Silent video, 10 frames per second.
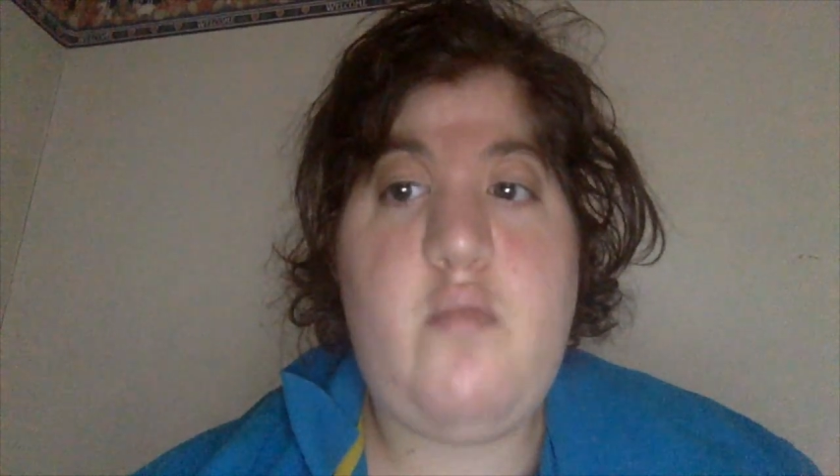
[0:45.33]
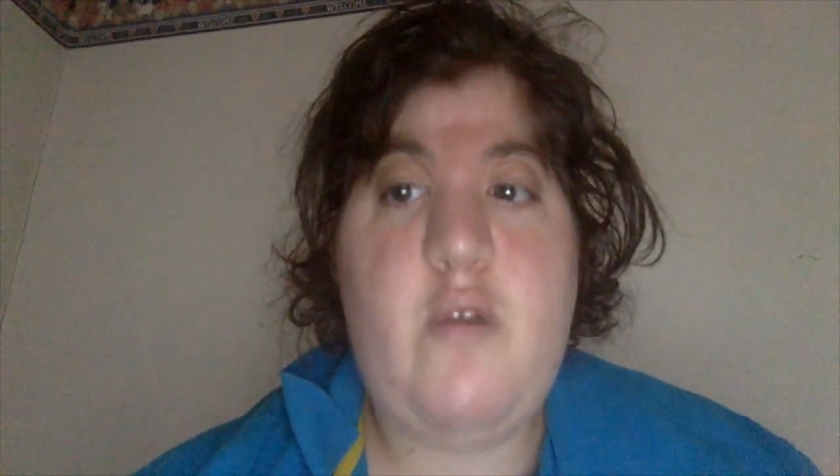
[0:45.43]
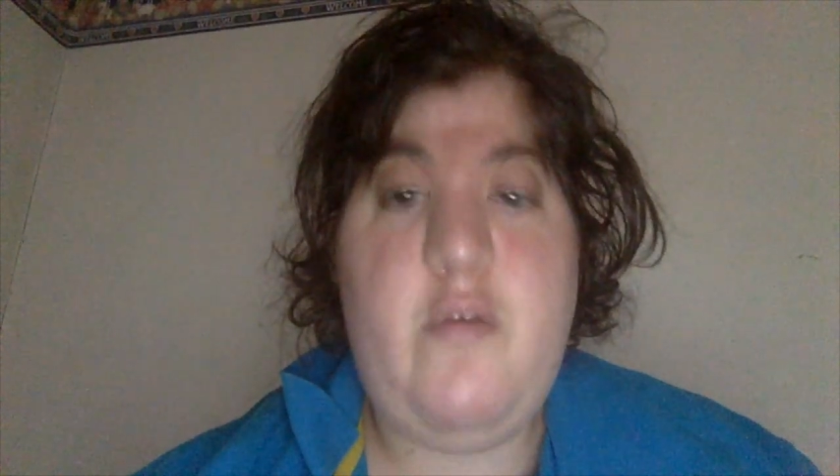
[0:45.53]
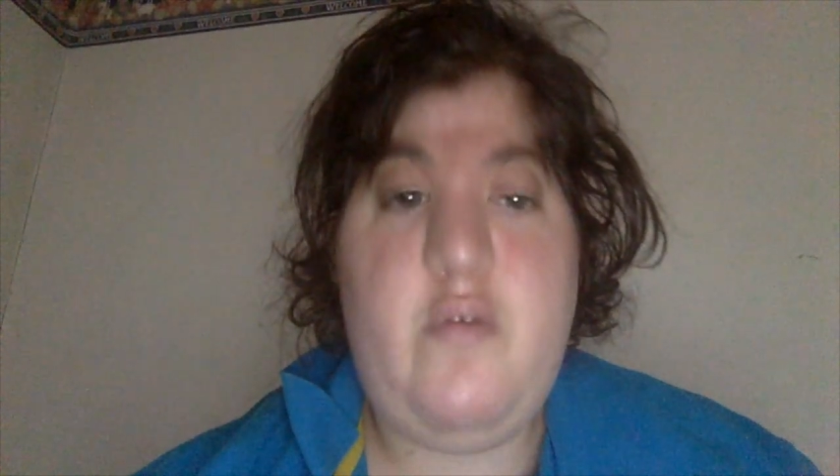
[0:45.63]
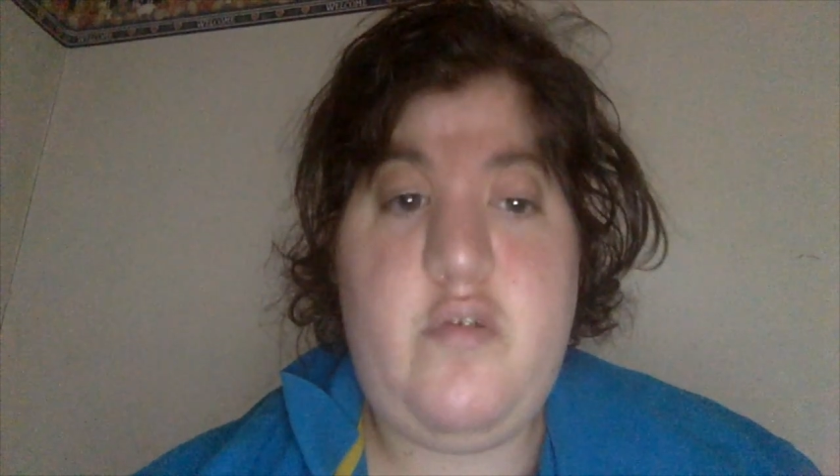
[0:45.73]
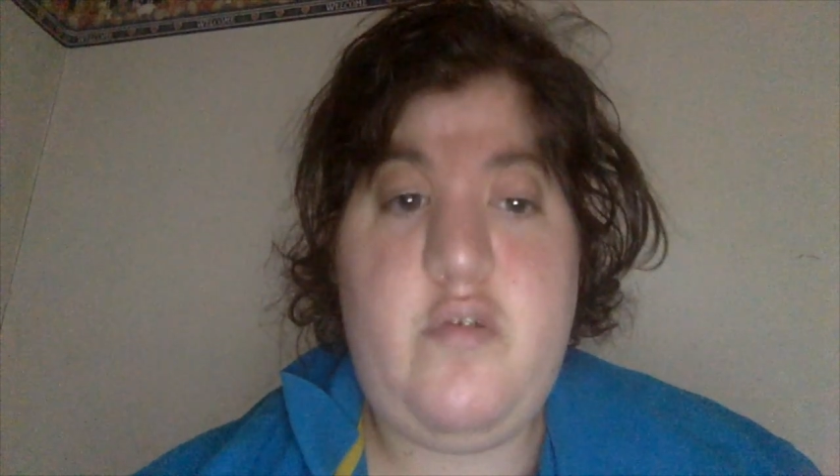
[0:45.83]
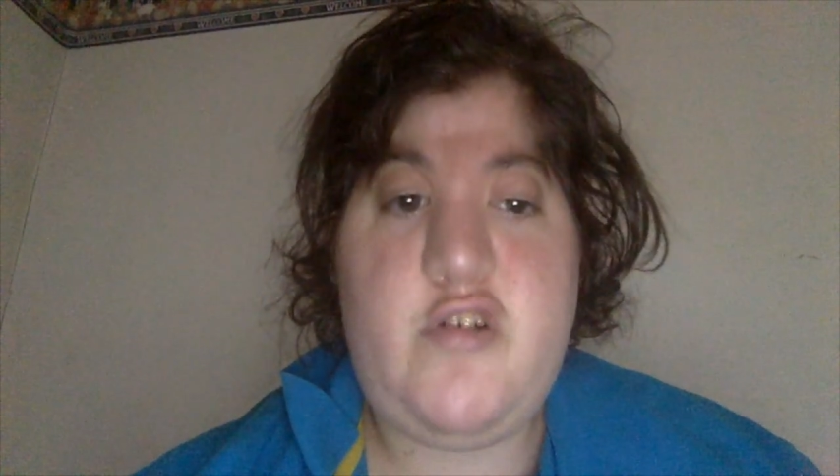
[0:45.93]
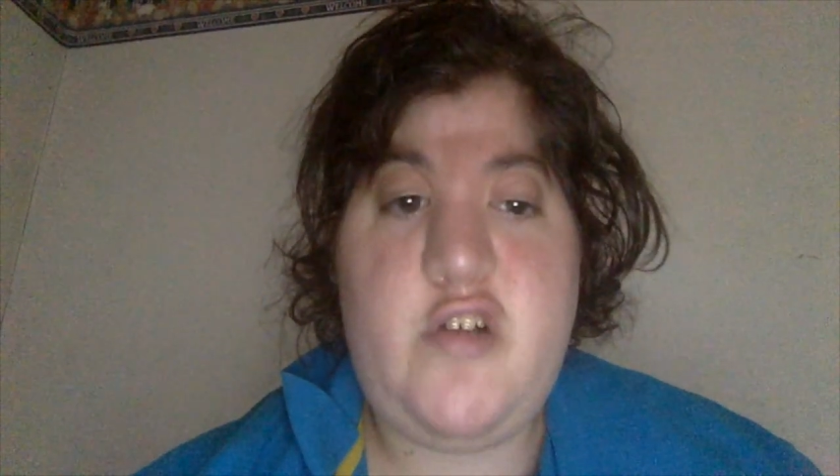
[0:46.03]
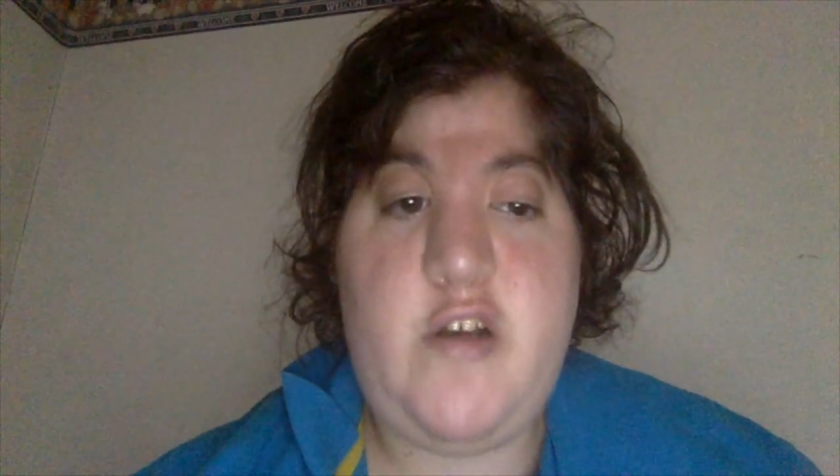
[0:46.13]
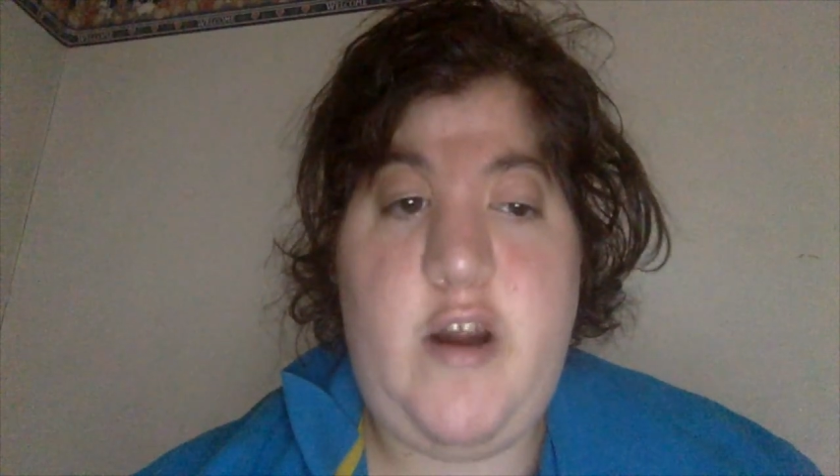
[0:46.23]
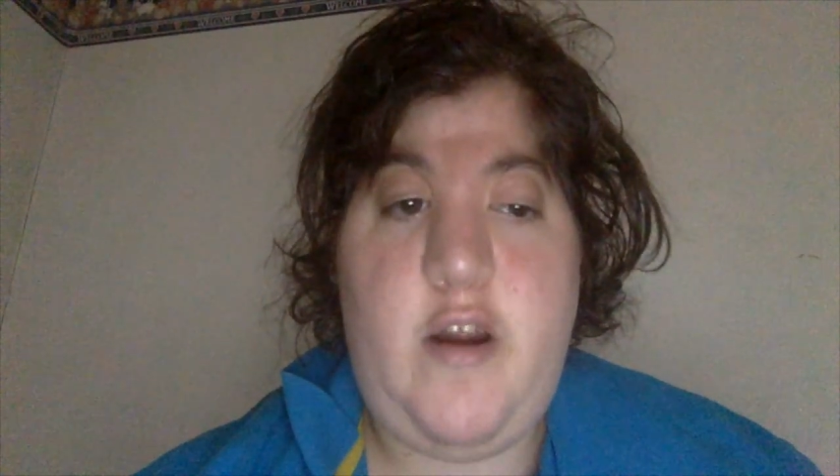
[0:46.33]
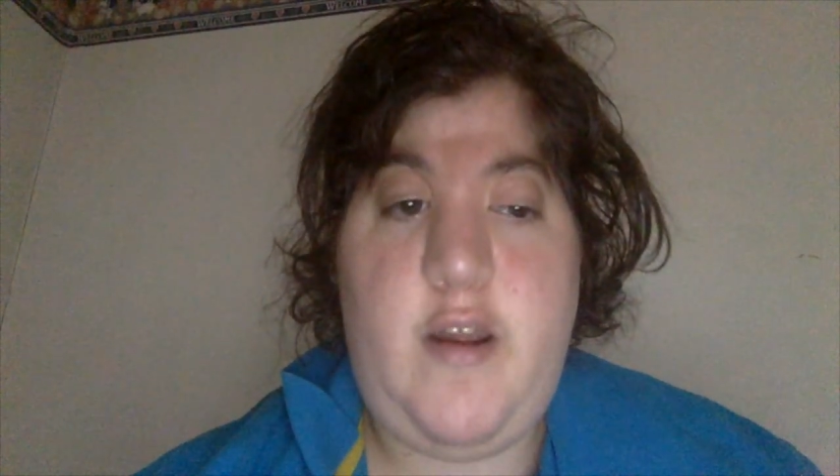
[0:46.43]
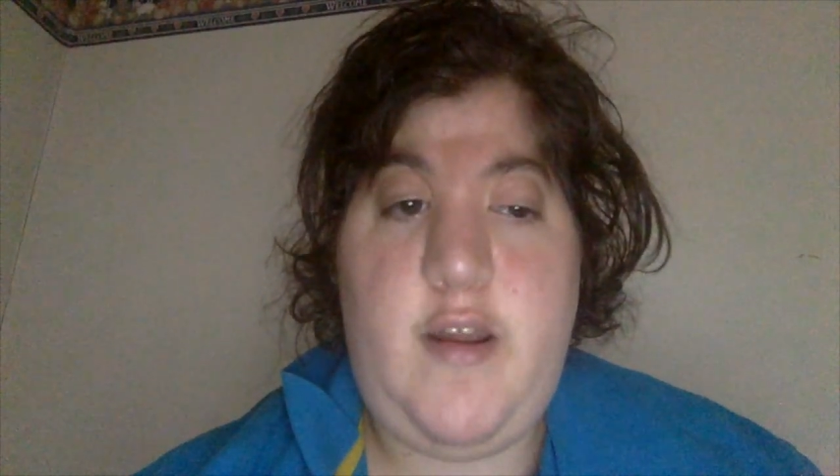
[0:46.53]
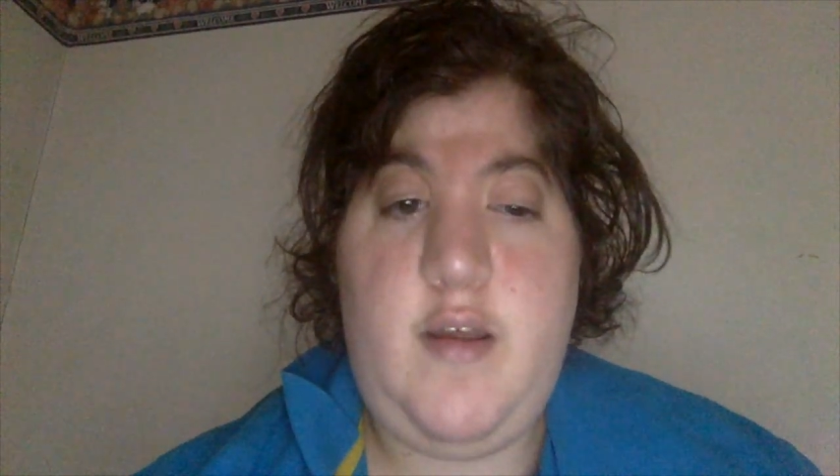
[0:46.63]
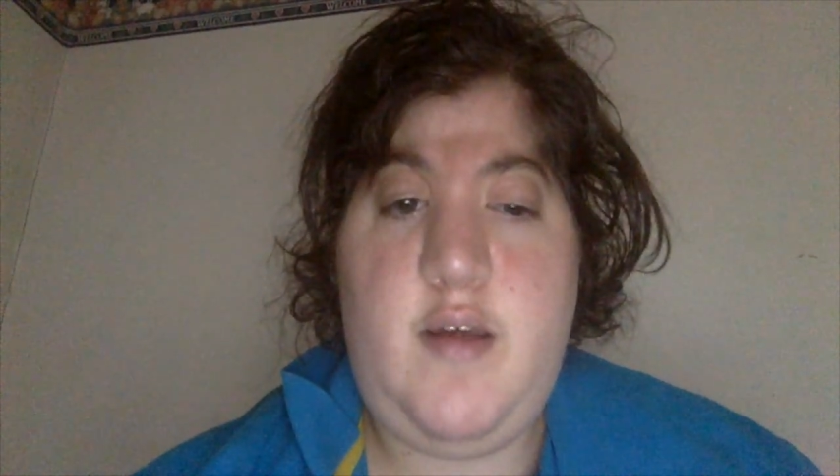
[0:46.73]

Revolutionary.